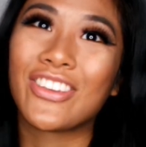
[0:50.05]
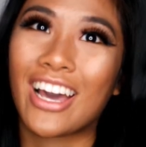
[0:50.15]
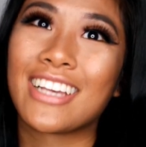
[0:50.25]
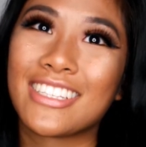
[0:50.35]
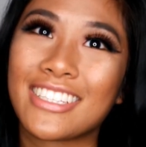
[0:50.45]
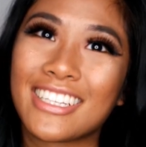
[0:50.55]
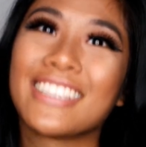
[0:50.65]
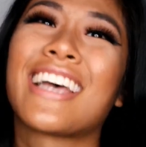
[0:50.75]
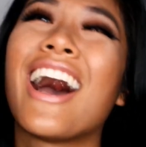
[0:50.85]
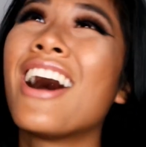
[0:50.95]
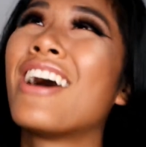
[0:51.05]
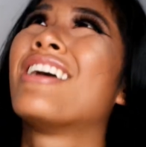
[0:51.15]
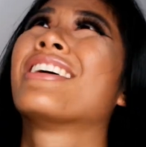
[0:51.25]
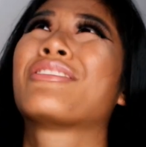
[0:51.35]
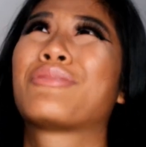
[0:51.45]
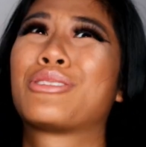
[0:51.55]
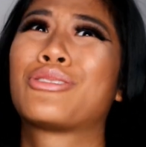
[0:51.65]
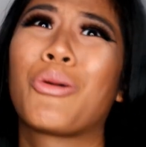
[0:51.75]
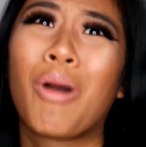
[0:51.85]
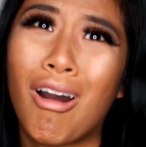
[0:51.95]
you guys this because it was
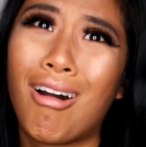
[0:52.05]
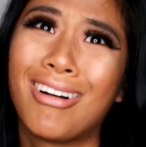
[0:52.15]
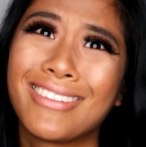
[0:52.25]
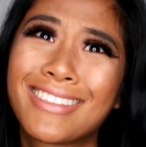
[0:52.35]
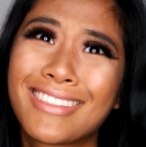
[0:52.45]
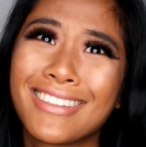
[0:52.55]
so hard.